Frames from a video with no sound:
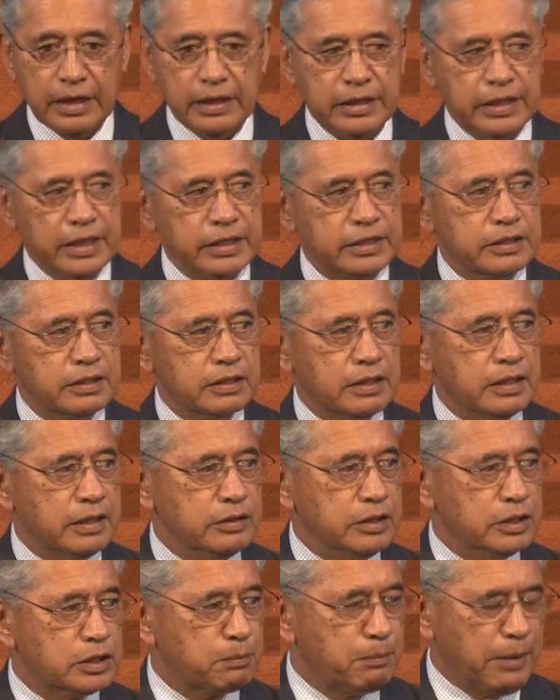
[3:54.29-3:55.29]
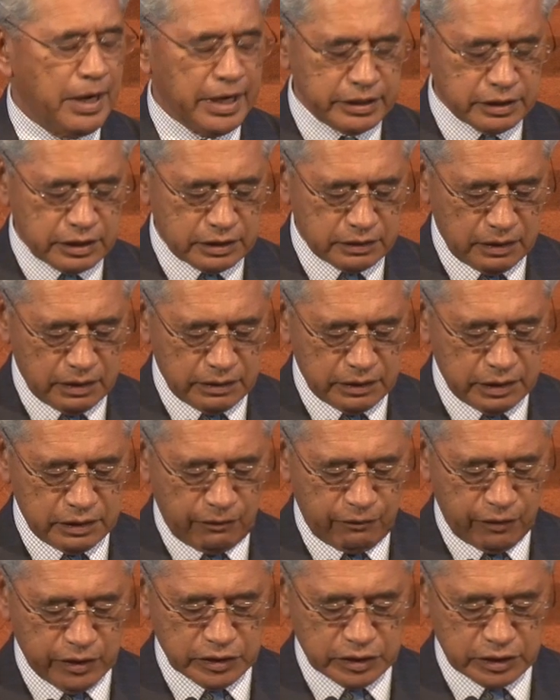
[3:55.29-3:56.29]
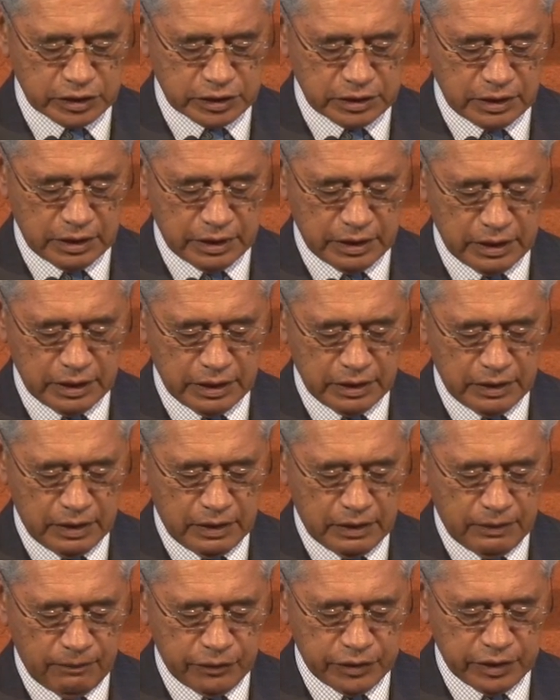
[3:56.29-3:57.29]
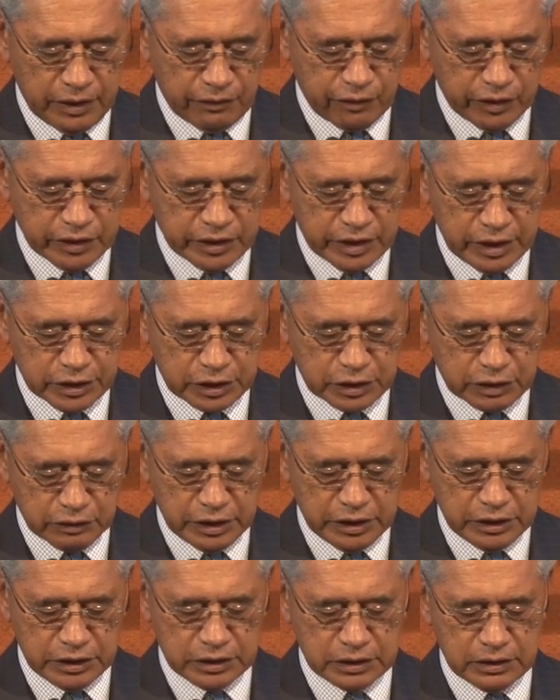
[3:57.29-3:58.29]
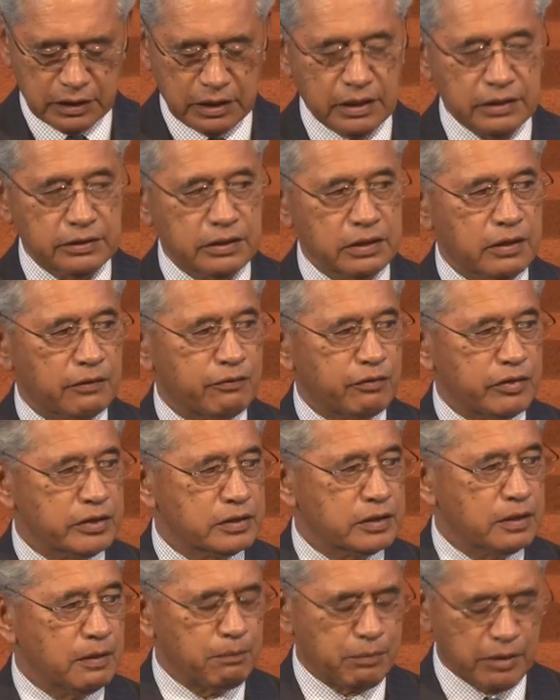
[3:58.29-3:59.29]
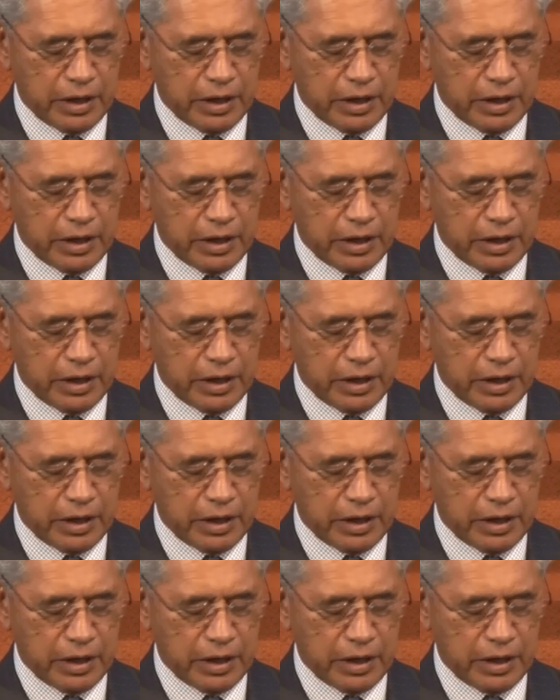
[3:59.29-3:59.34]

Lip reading: Yet, despite the different histories and the different